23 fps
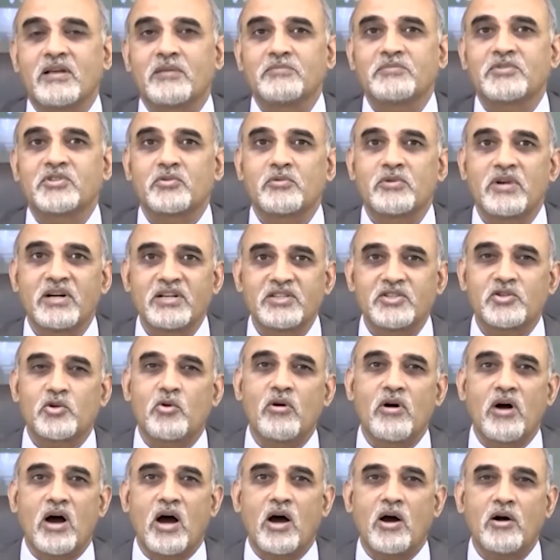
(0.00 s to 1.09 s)
students
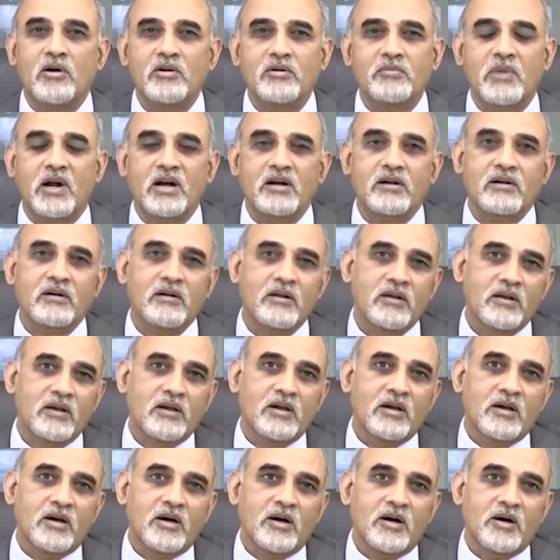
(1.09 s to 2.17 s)
go out, but
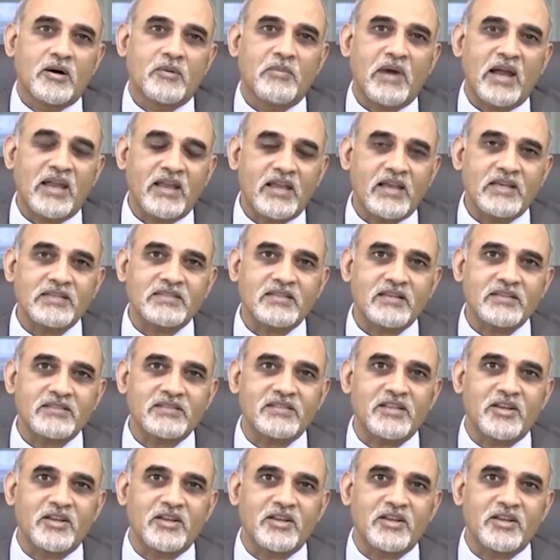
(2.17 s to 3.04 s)
my guess is,